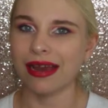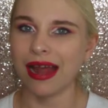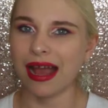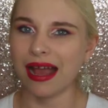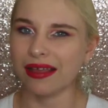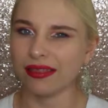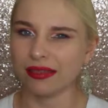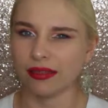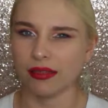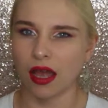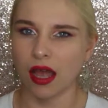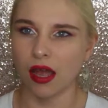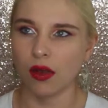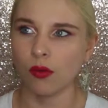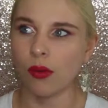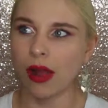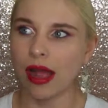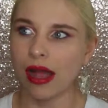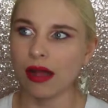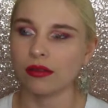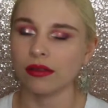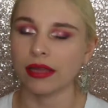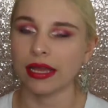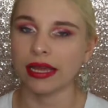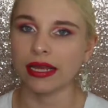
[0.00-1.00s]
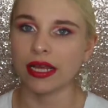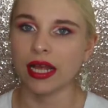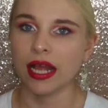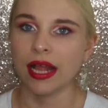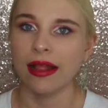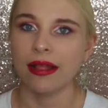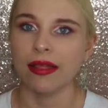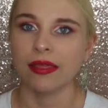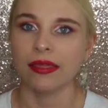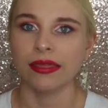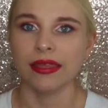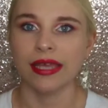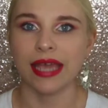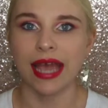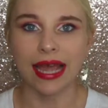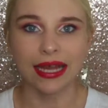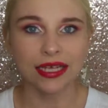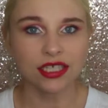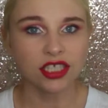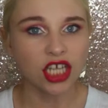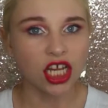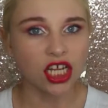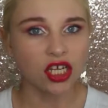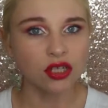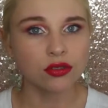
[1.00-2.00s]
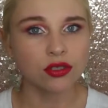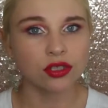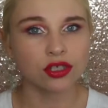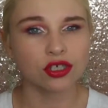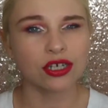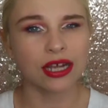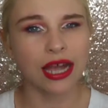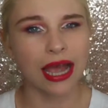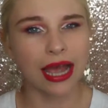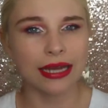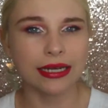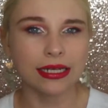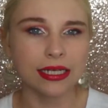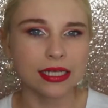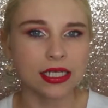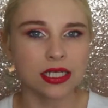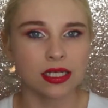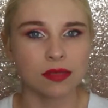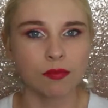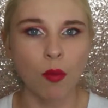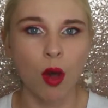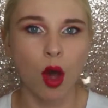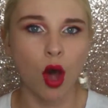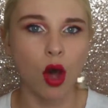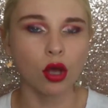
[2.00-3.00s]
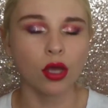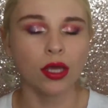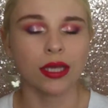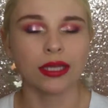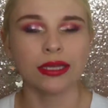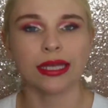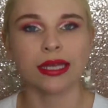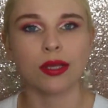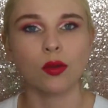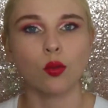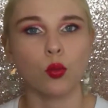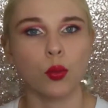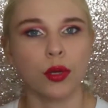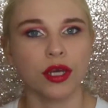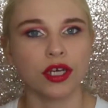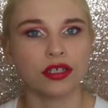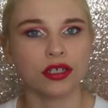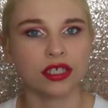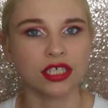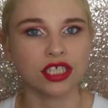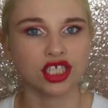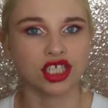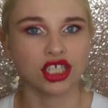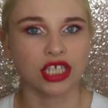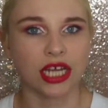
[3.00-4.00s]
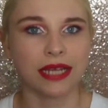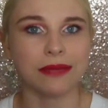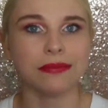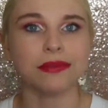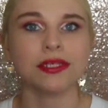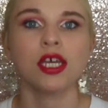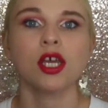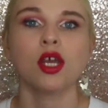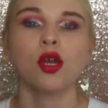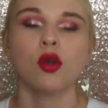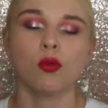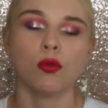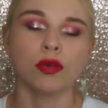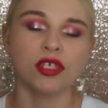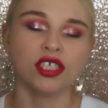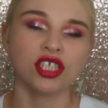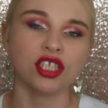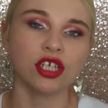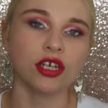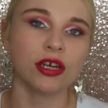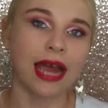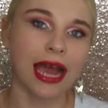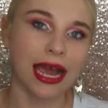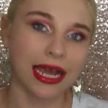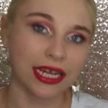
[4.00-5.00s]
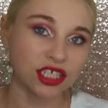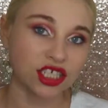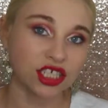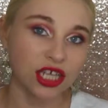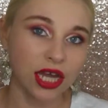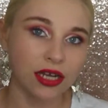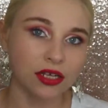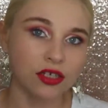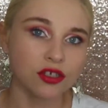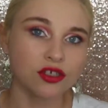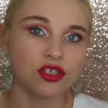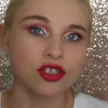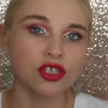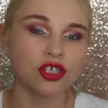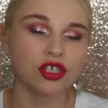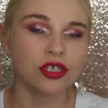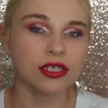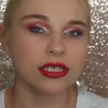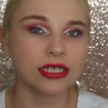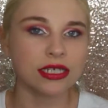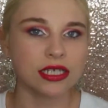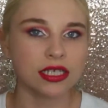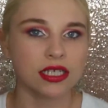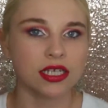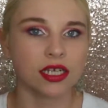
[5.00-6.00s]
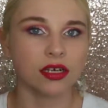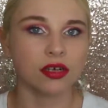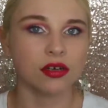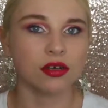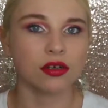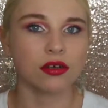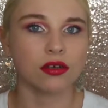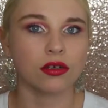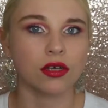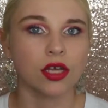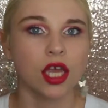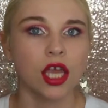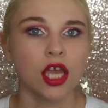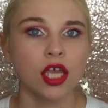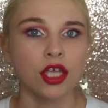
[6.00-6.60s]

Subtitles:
I thought, wow, like The eyeshadows are kind of small and like weirdly shaped, which they're eyeshadows, so you could still,